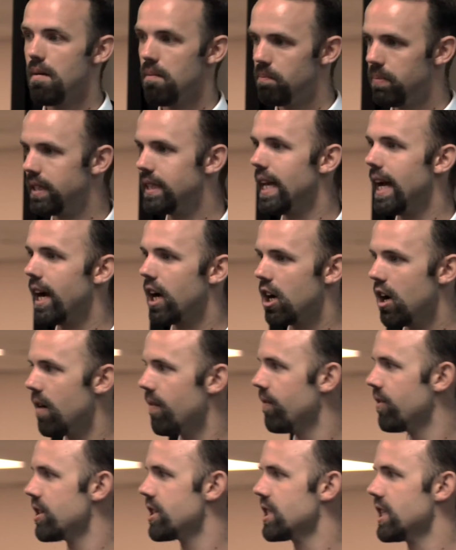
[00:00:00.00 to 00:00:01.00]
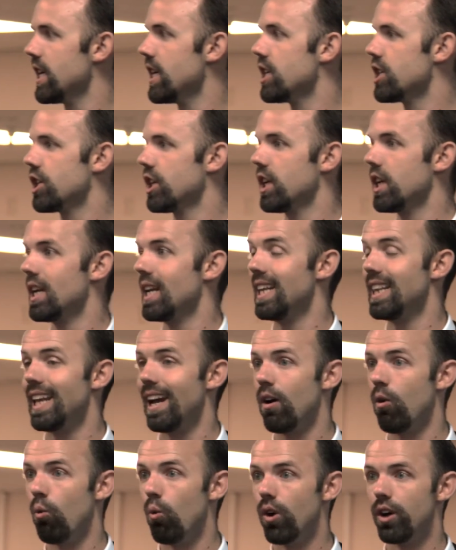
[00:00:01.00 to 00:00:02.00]
But that conversation and
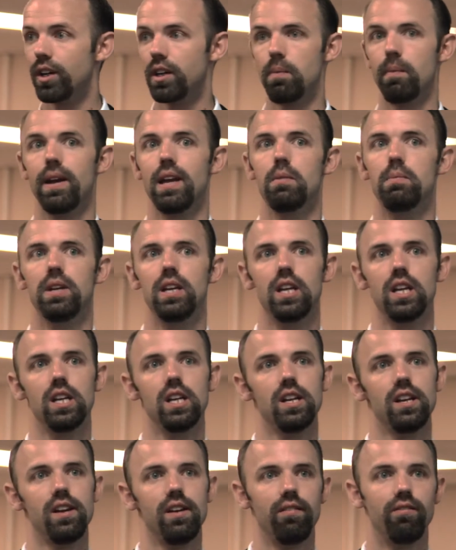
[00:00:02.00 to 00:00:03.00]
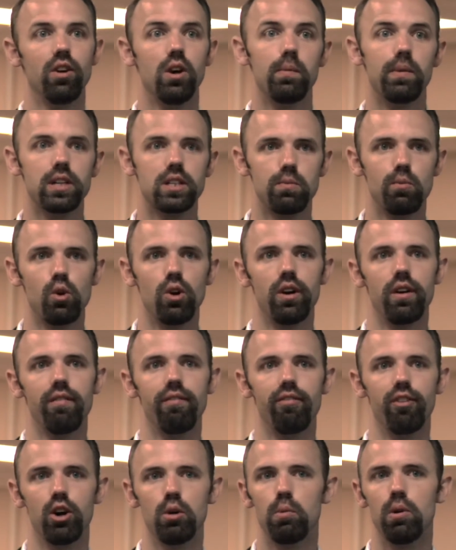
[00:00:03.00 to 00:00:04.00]
that work may be very much more in a
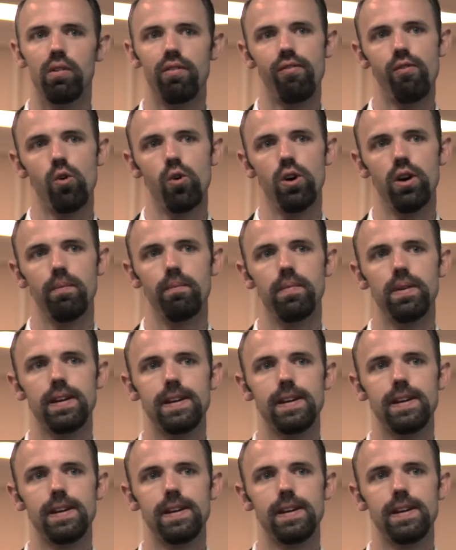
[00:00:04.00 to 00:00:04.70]
verbal form.